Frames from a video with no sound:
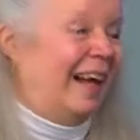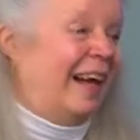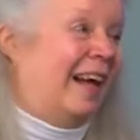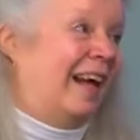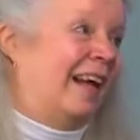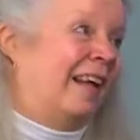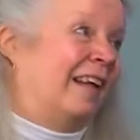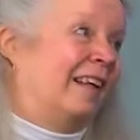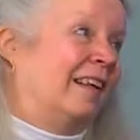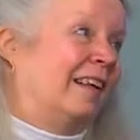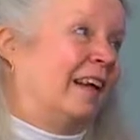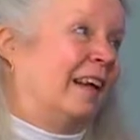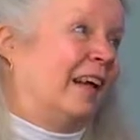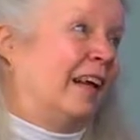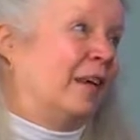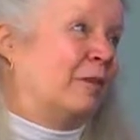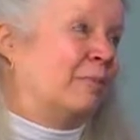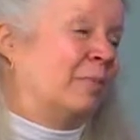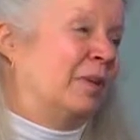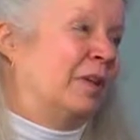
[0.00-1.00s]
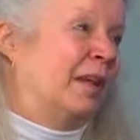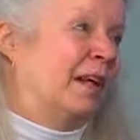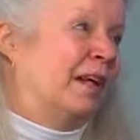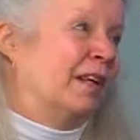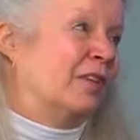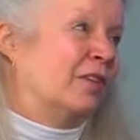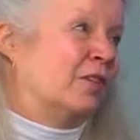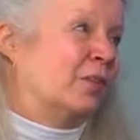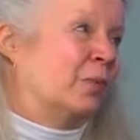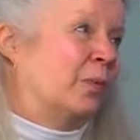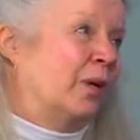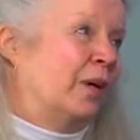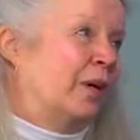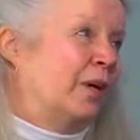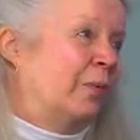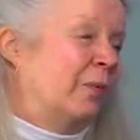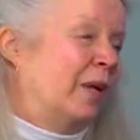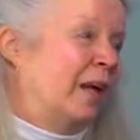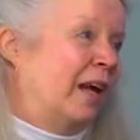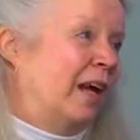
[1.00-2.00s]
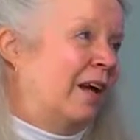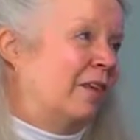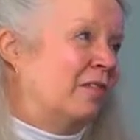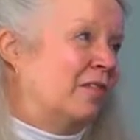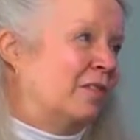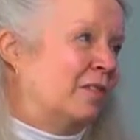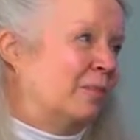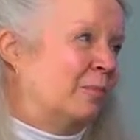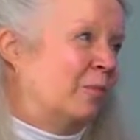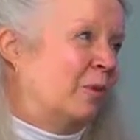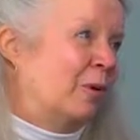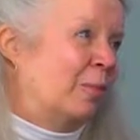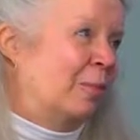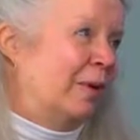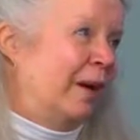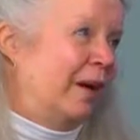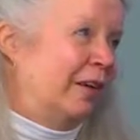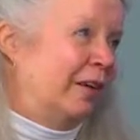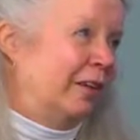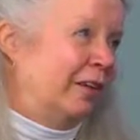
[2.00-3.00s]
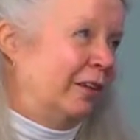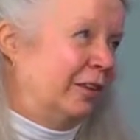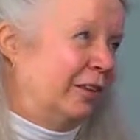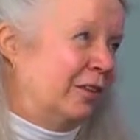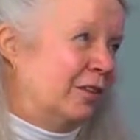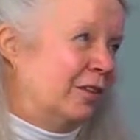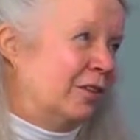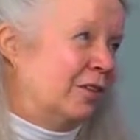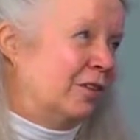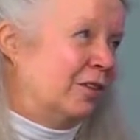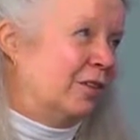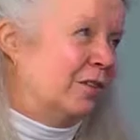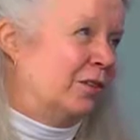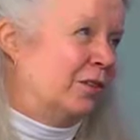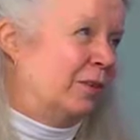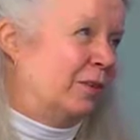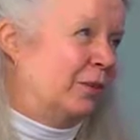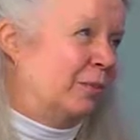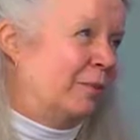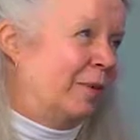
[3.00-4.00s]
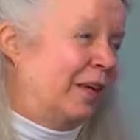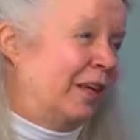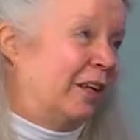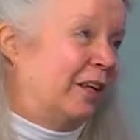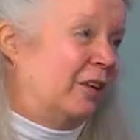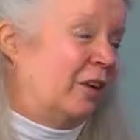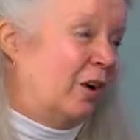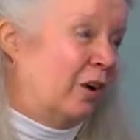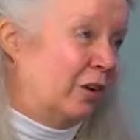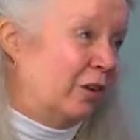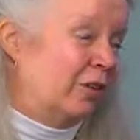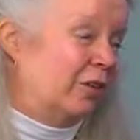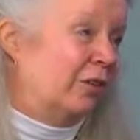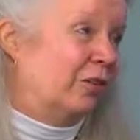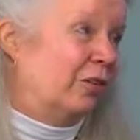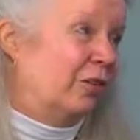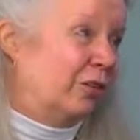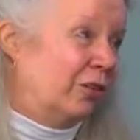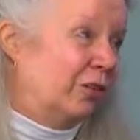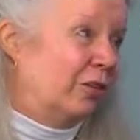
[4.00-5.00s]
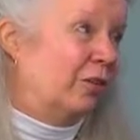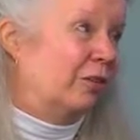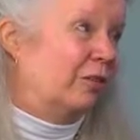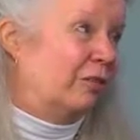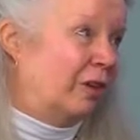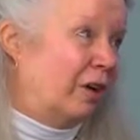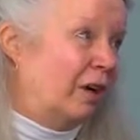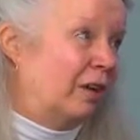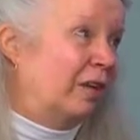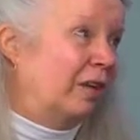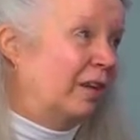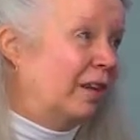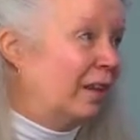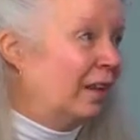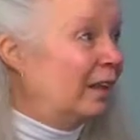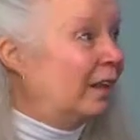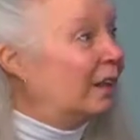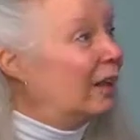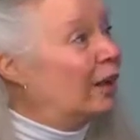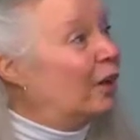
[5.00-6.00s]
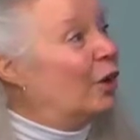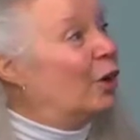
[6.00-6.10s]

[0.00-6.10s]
and a place where we have some more barriers to make it harder to do the wrong thing?